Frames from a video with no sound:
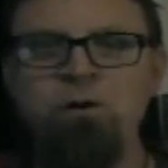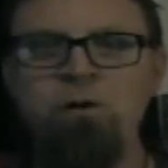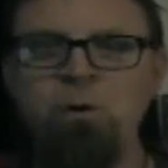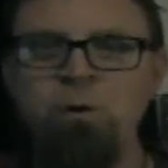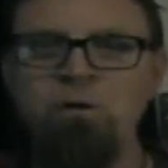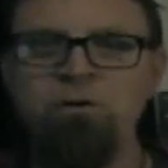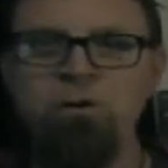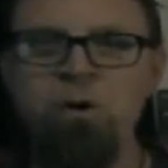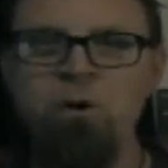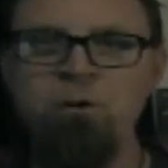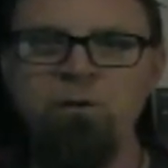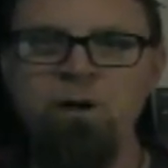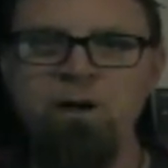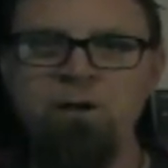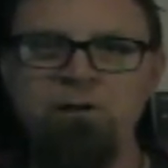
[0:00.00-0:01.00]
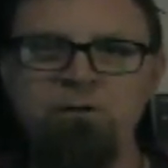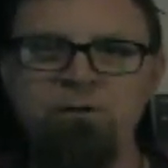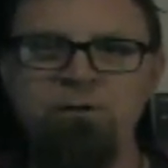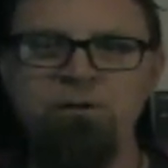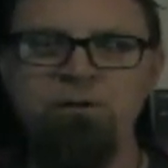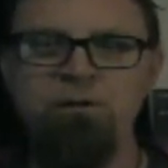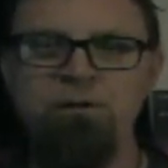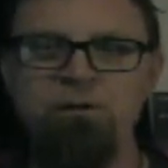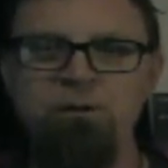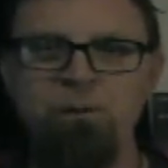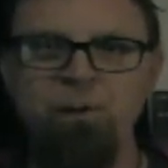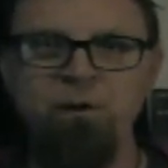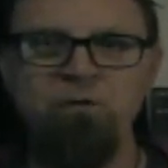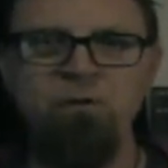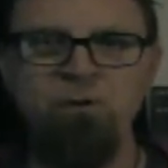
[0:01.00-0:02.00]
who is known as the
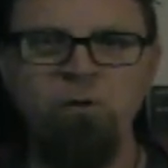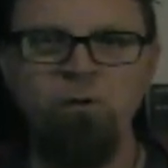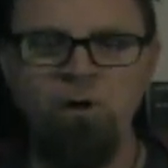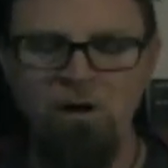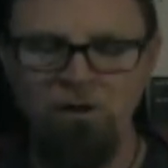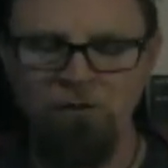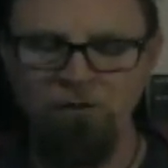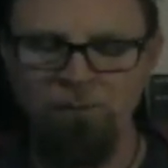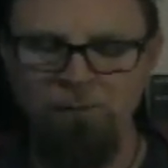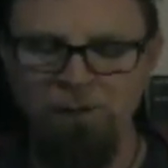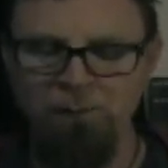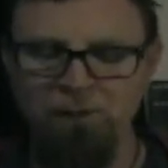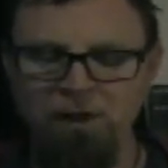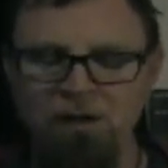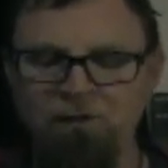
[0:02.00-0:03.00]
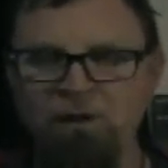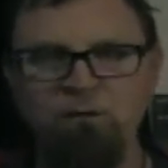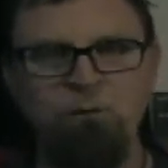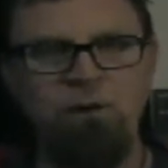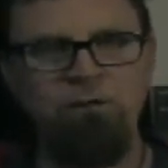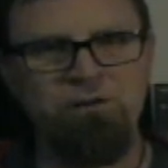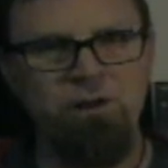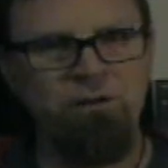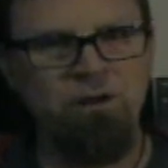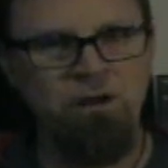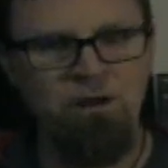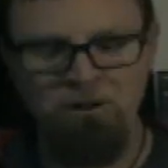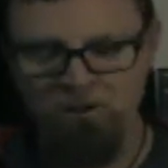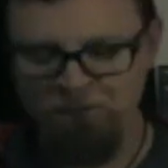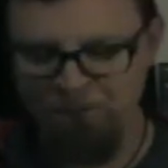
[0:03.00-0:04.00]
person who hollows people out. That's why it's called
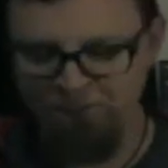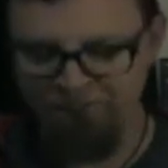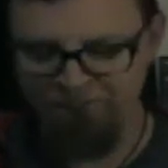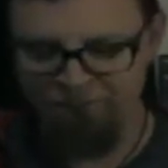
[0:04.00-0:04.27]
Hollowed.